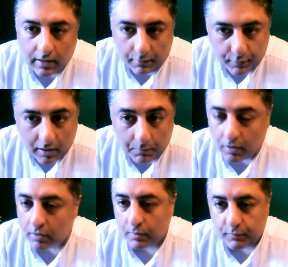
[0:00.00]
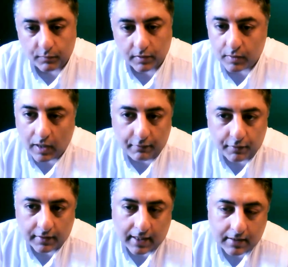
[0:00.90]
in africa because you have
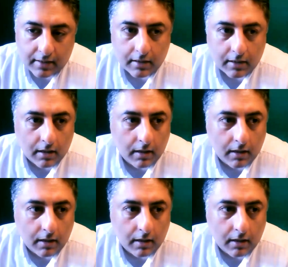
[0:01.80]
fantastic